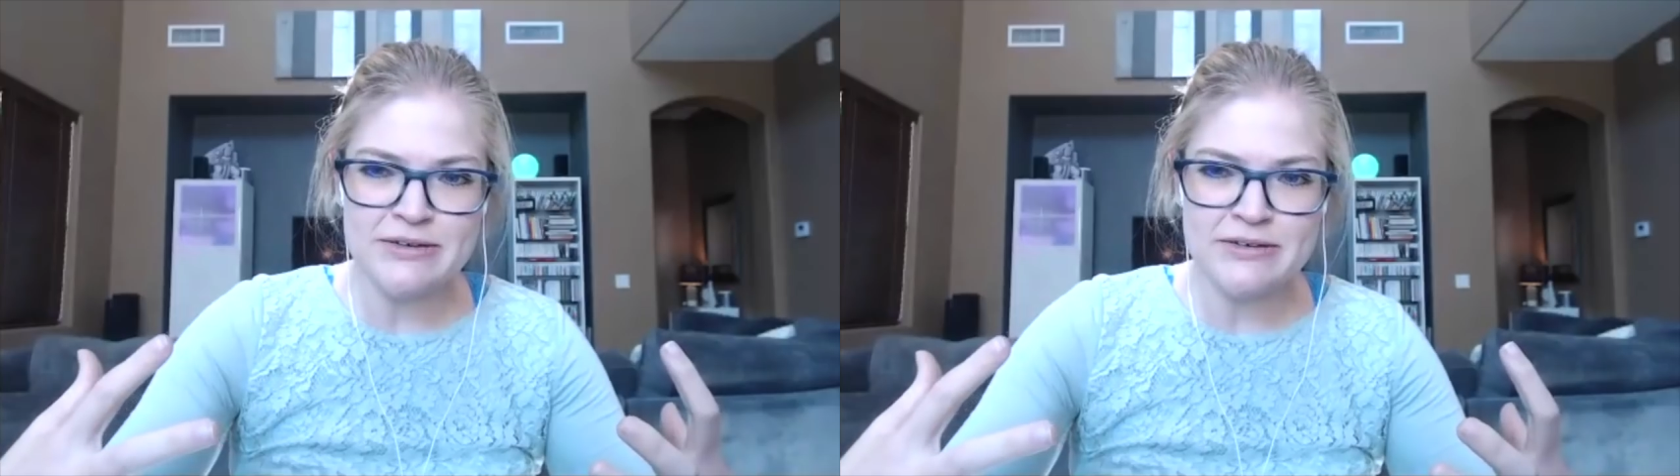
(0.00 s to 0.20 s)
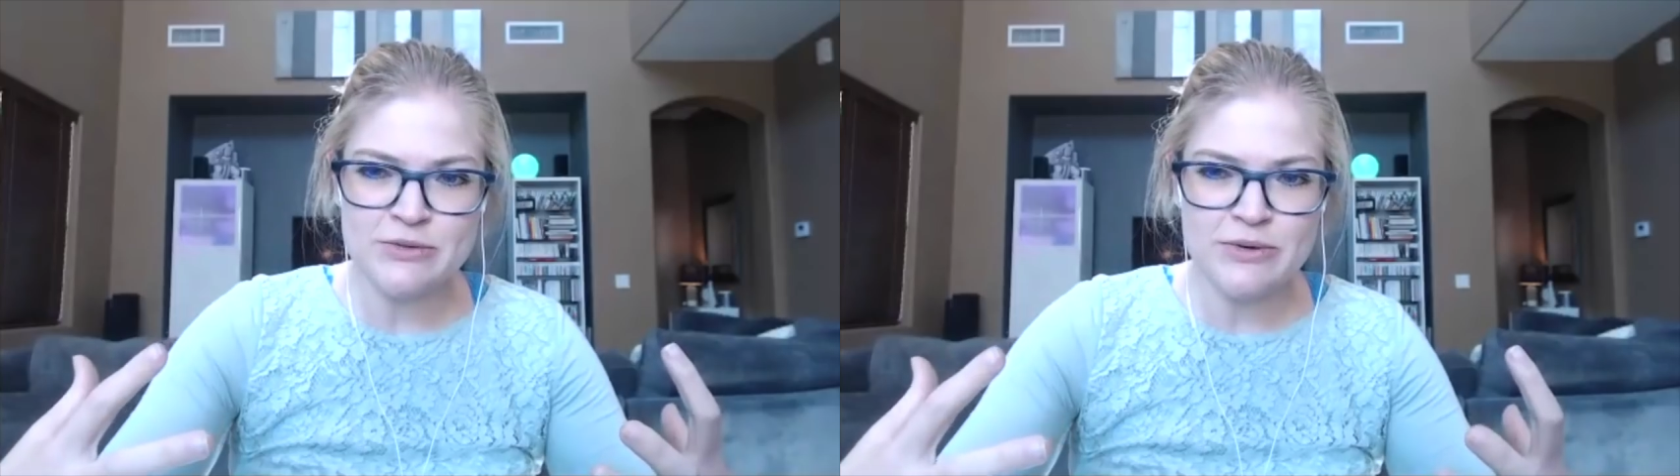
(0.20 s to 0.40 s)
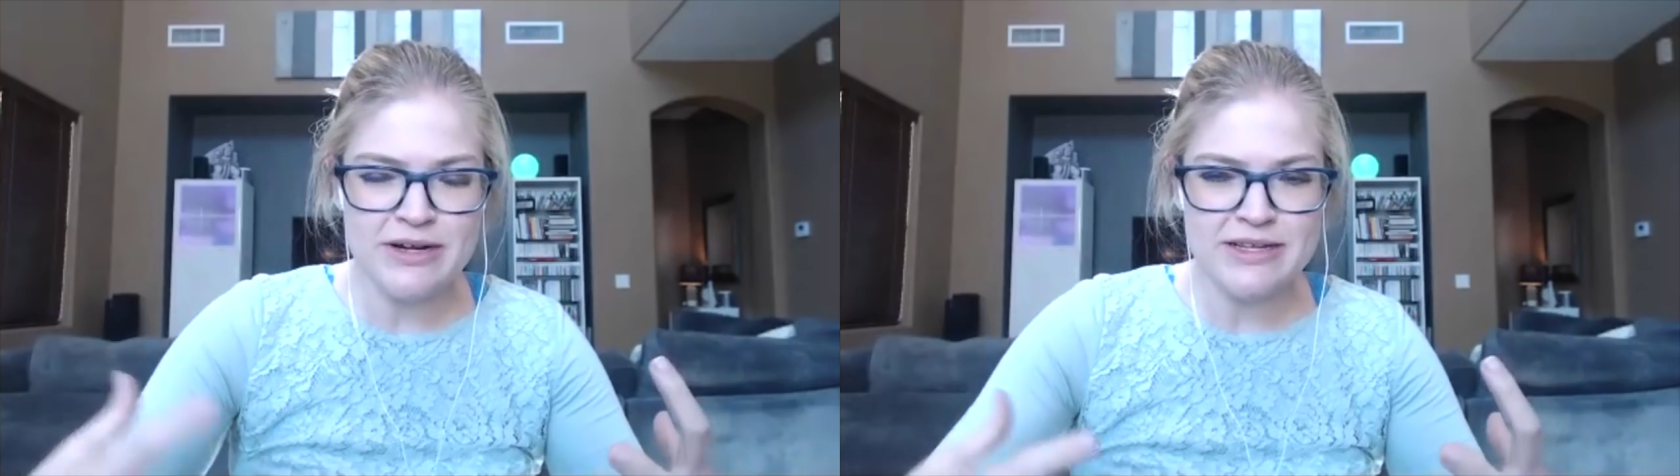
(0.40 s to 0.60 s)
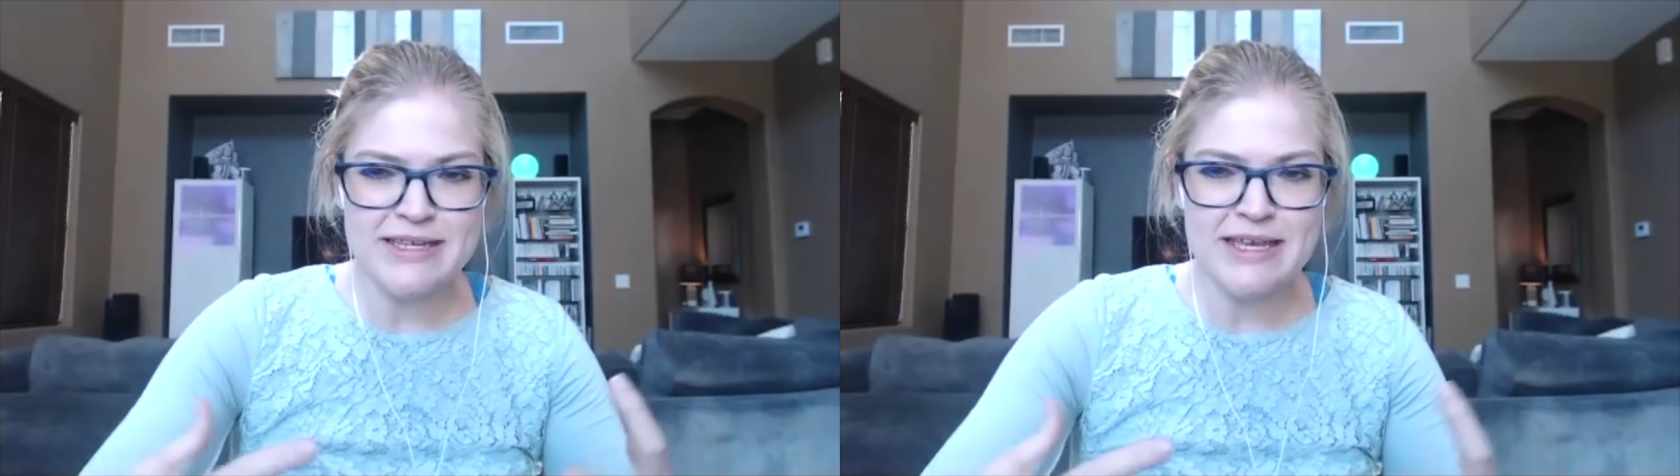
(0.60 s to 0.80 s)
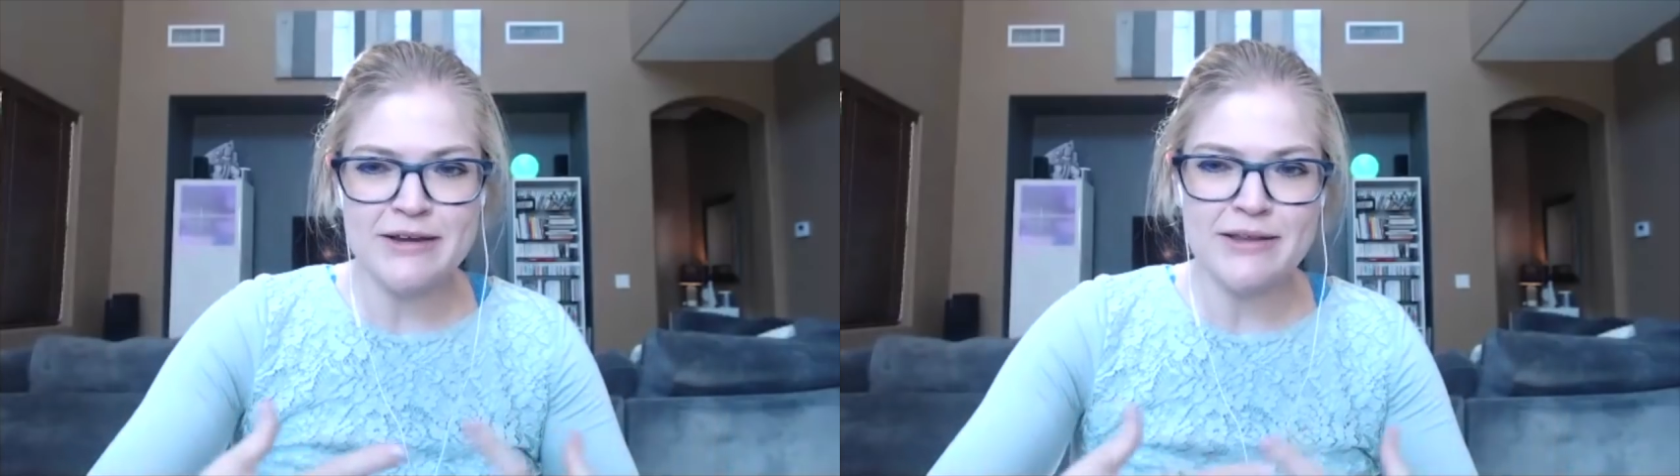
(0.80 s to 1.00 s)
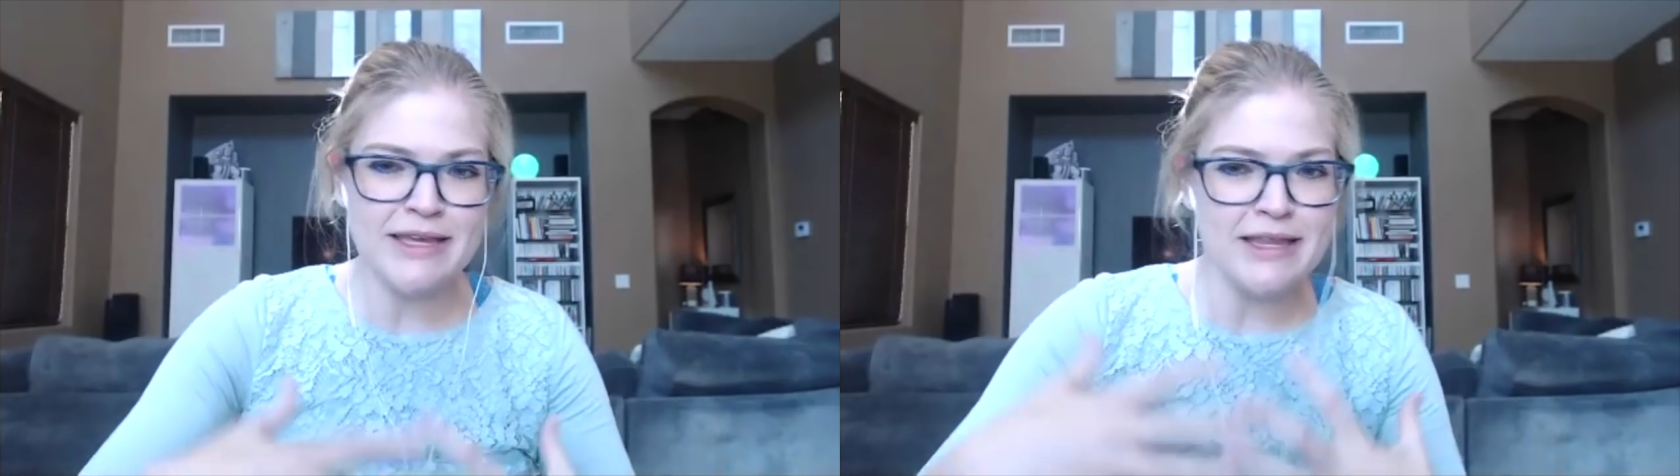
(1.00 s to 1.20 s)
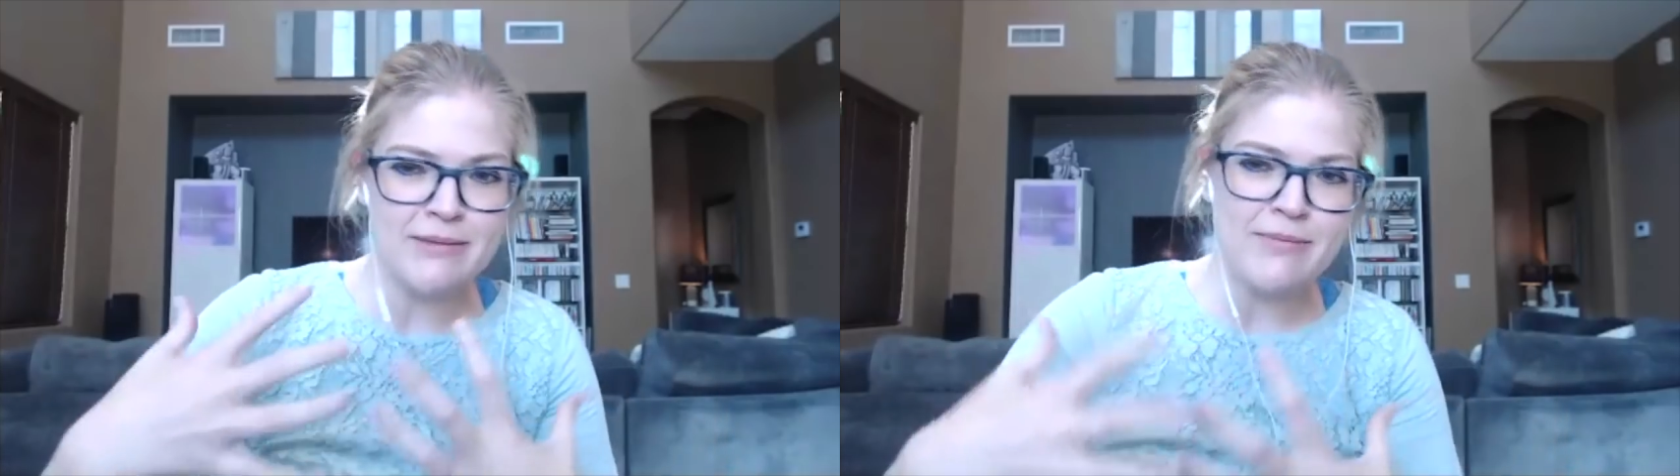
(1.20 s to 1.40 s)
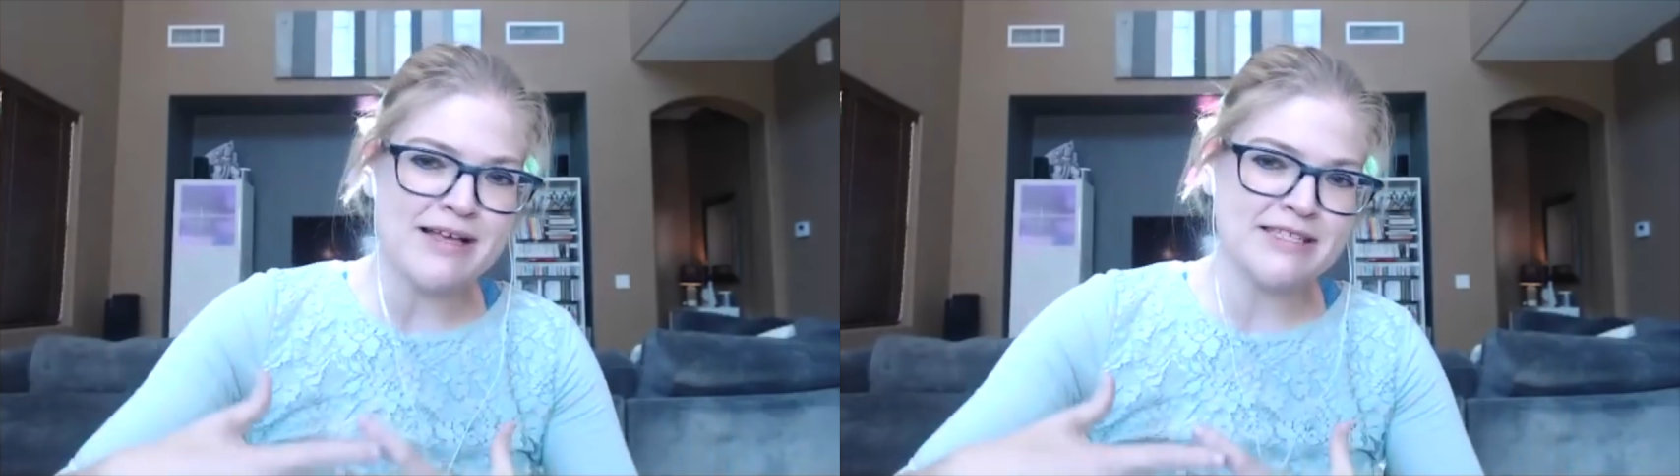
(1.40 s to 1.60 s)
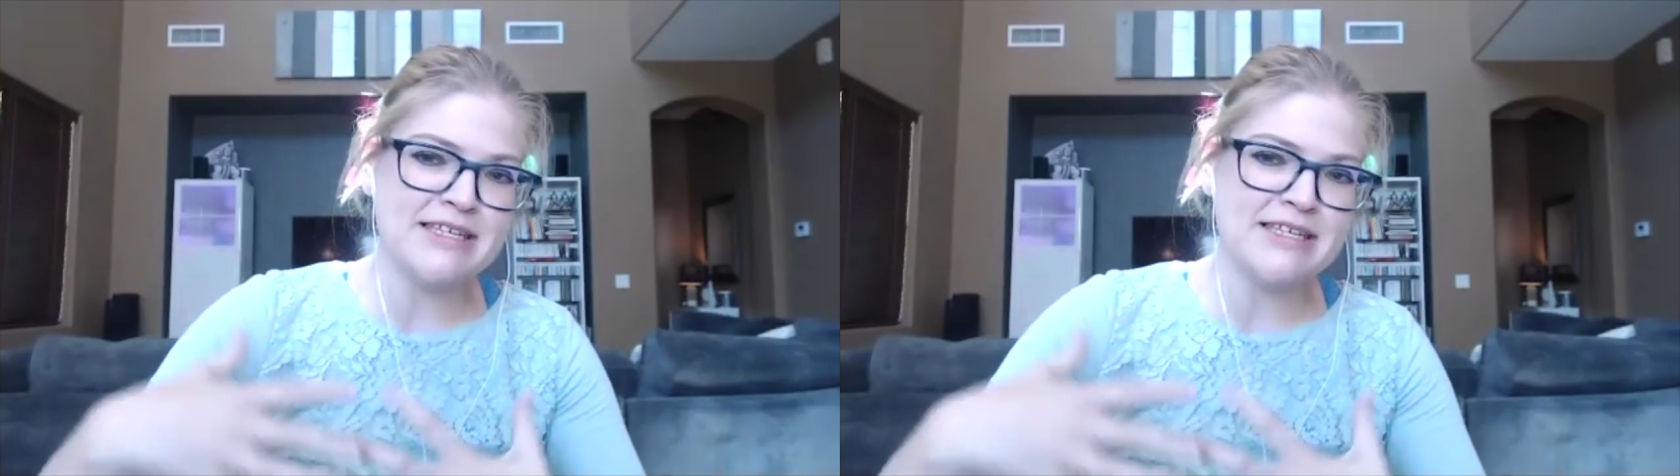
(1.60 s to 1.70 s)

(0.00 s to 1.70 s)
toward and say, like Elon Musk,